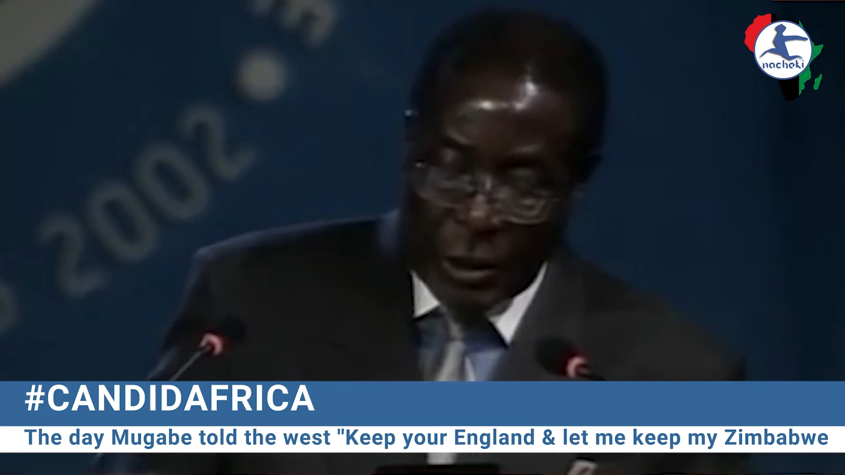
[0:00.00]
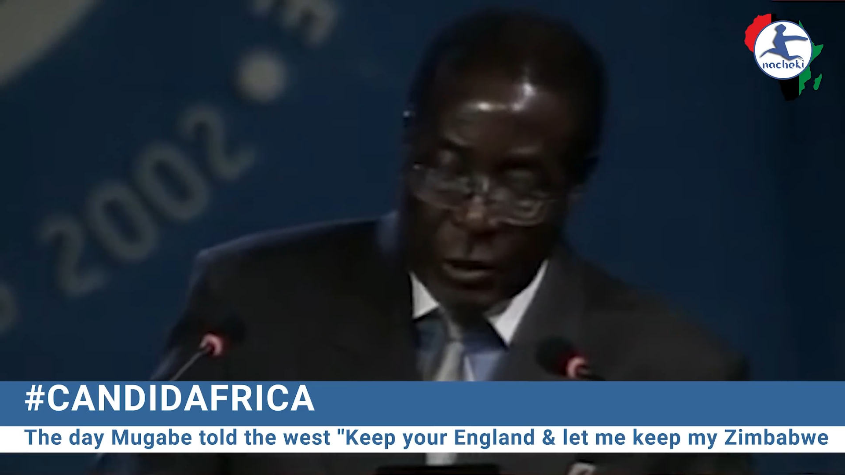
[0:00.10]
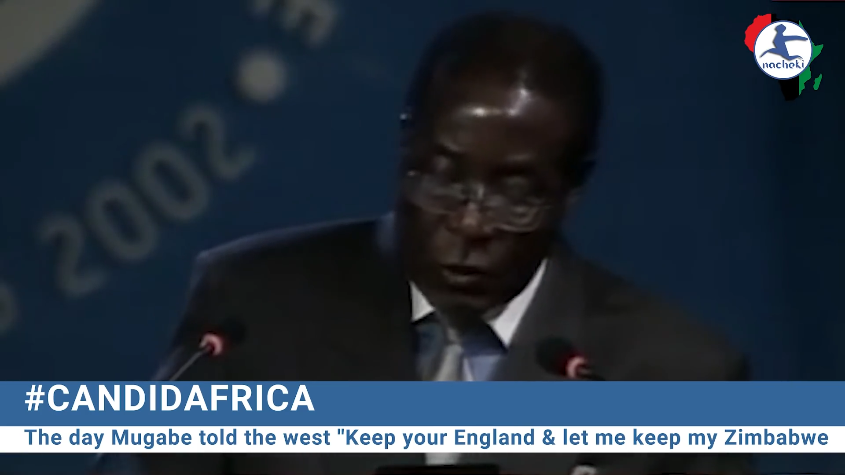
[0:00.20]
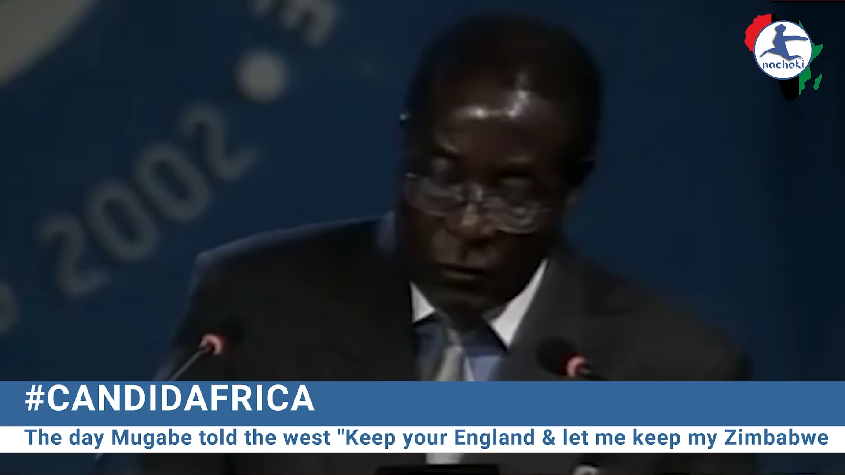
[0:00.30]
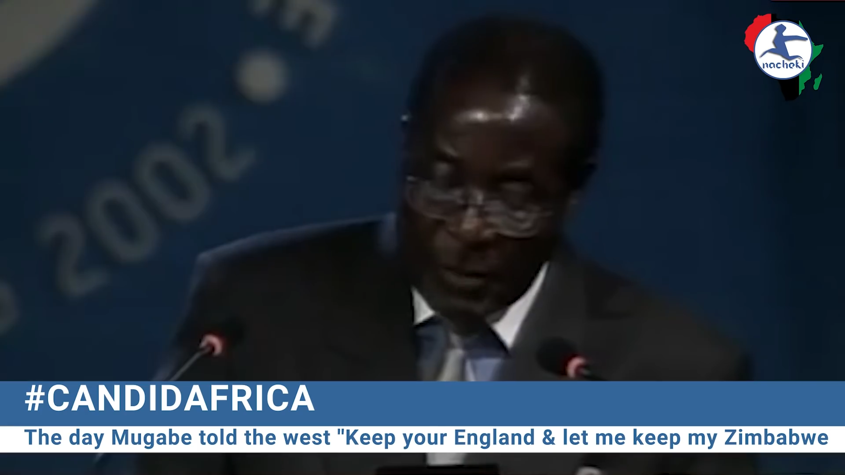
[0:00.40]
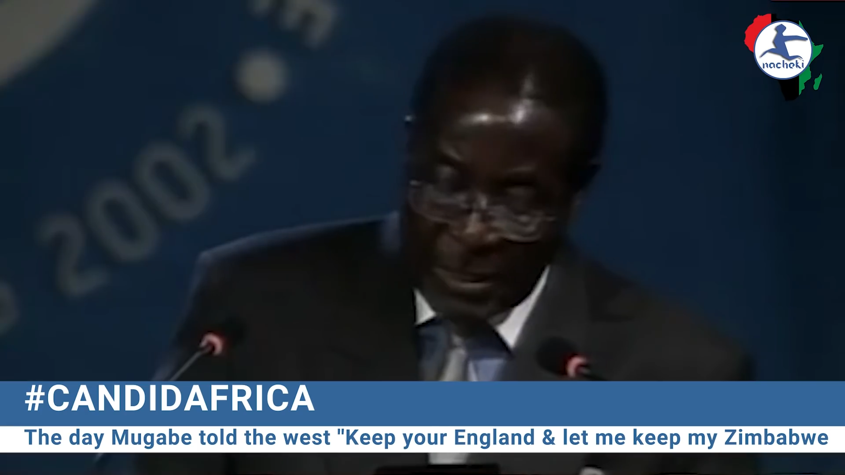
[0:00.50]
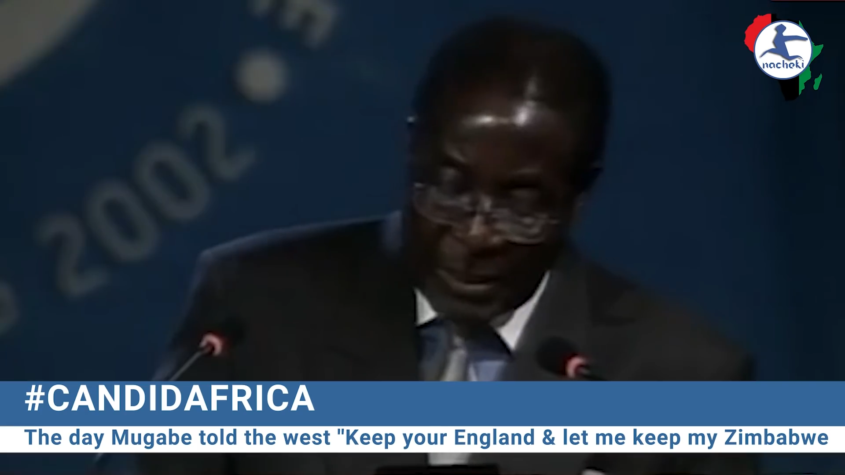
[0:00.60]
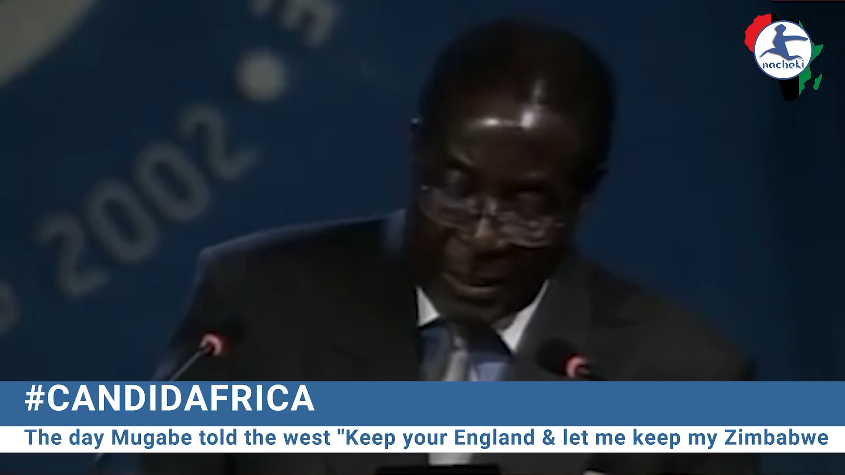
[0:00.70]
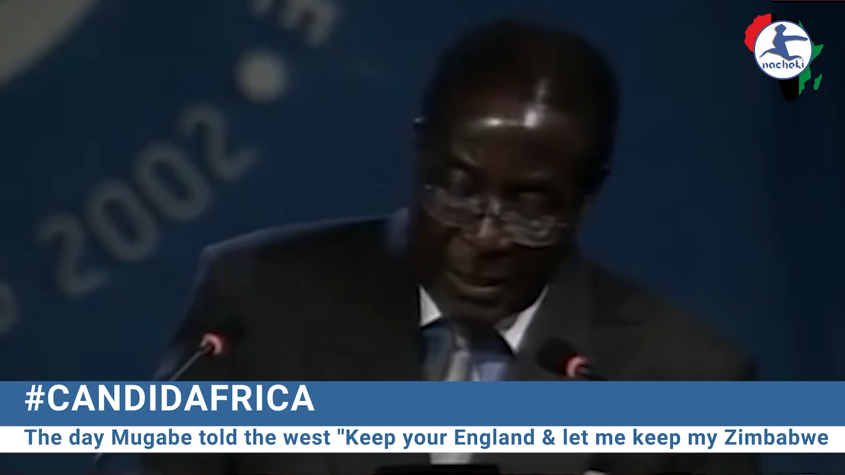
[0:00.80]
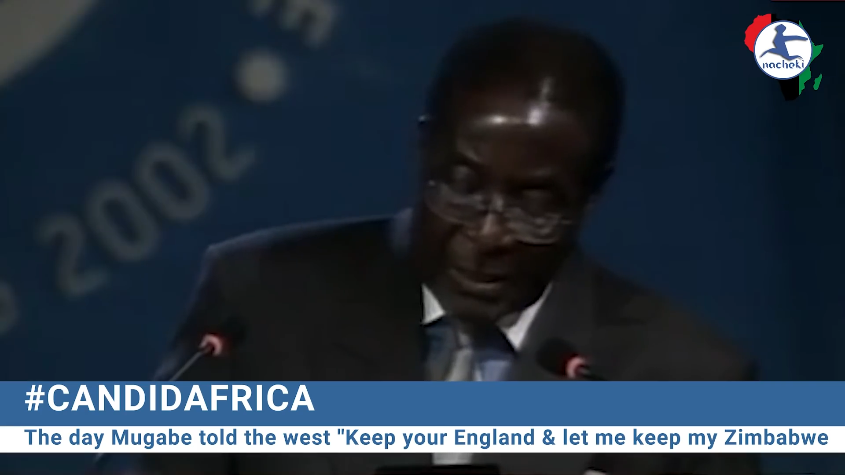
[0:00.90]

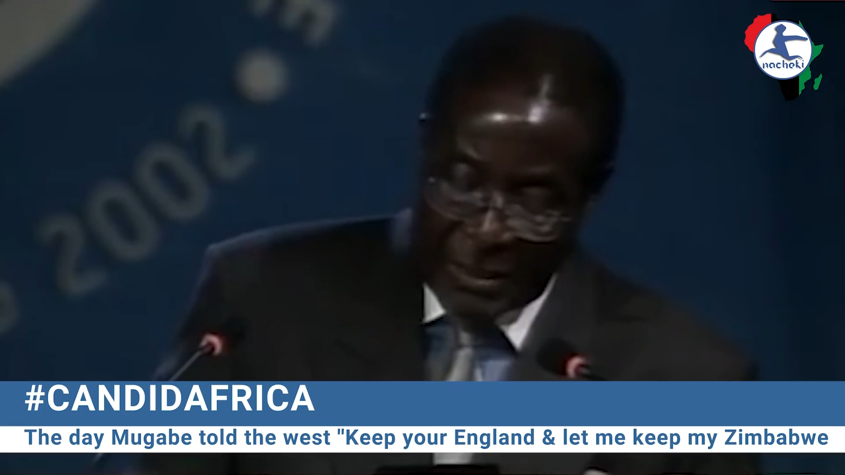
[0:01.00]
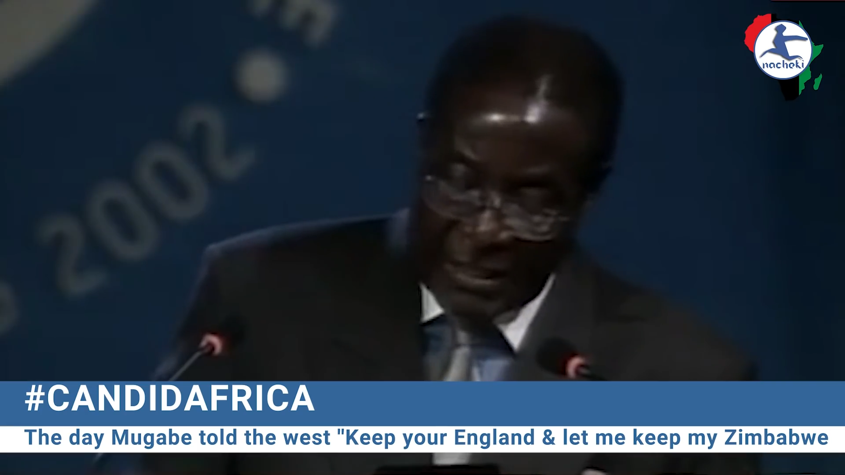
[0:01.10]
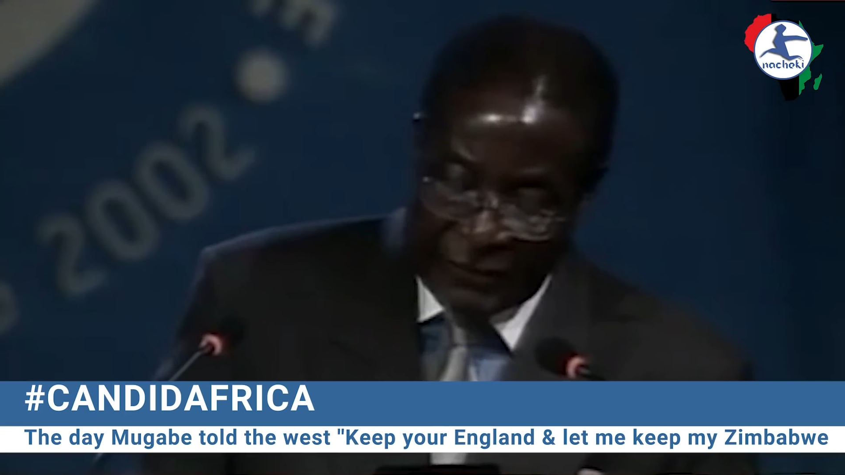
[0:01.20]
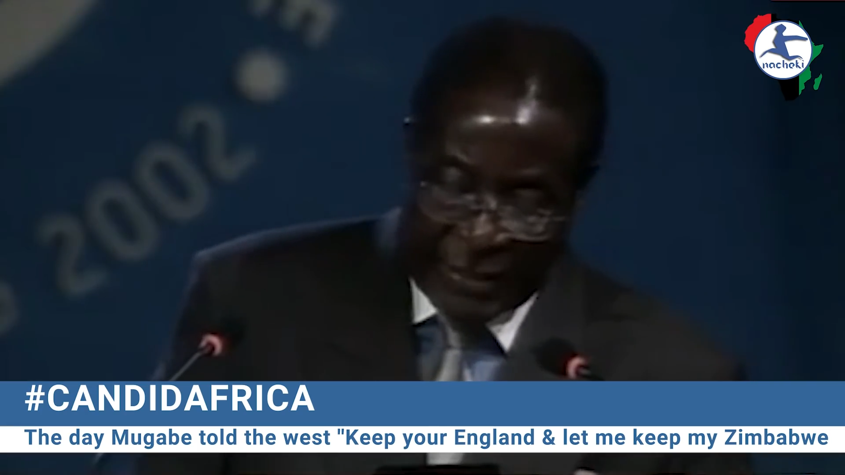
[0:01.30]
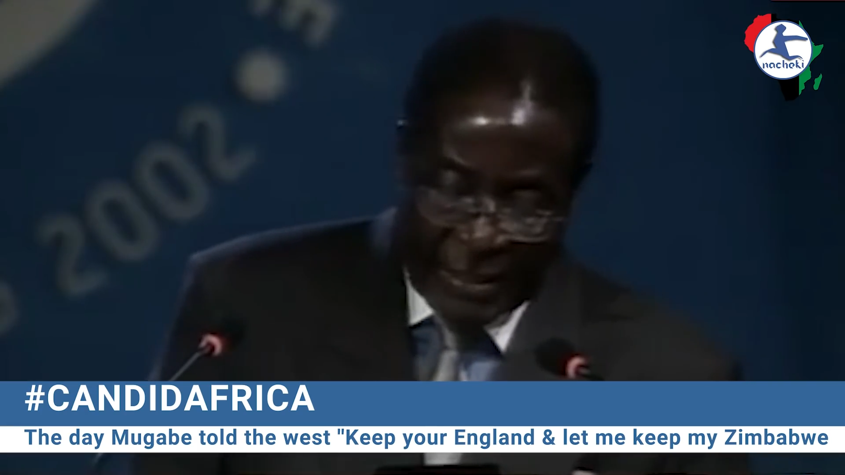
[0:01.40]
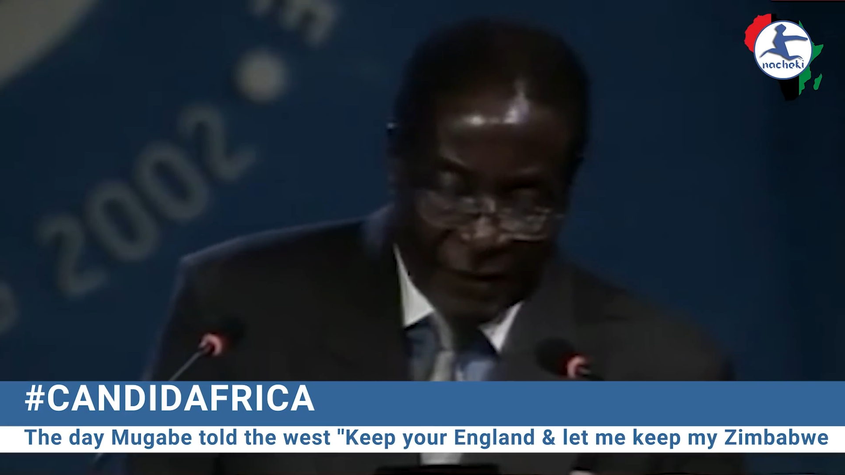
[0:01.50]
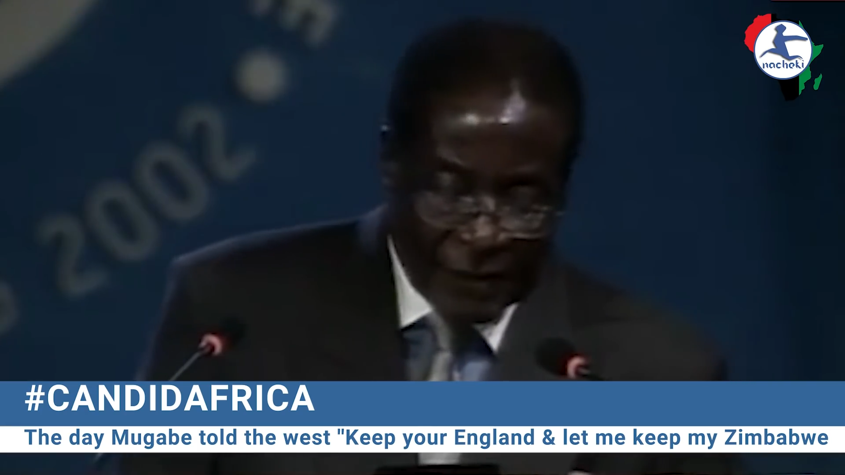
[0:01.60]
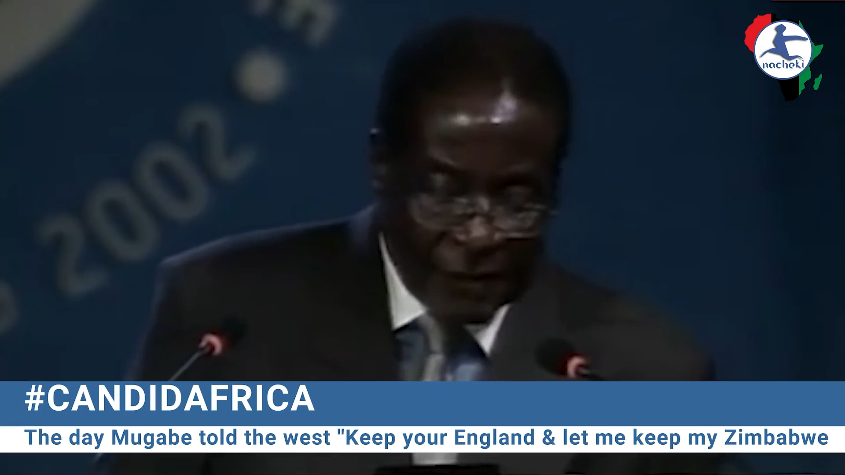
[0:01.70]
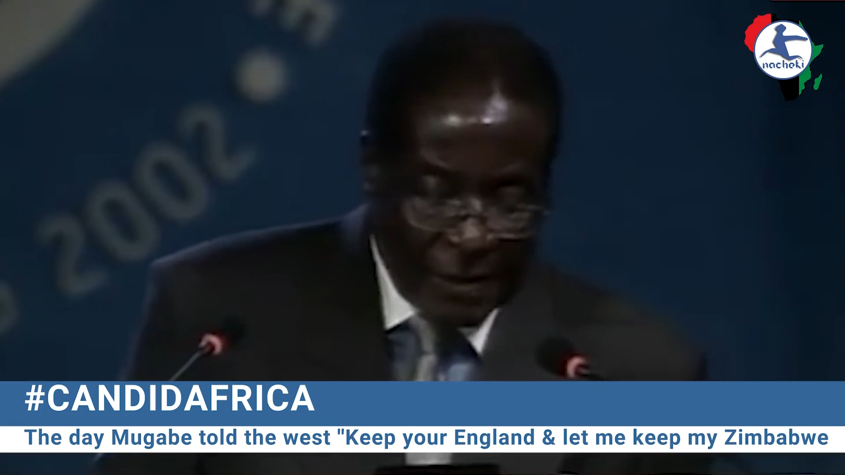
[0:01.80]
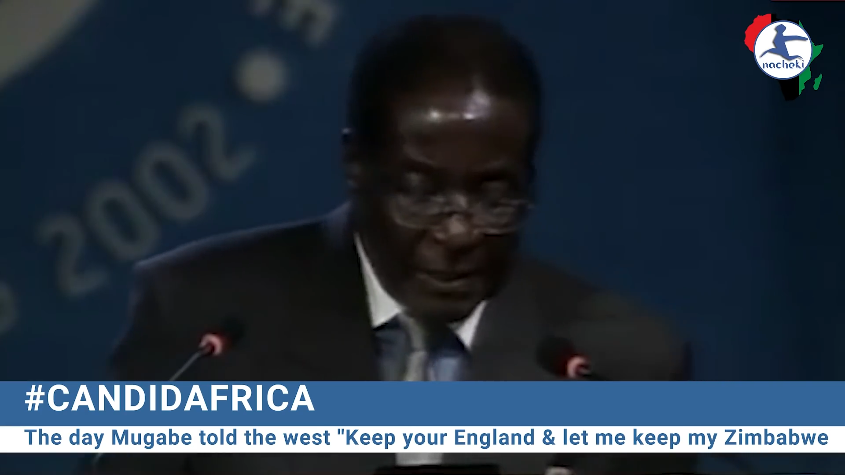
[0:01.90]
global governance,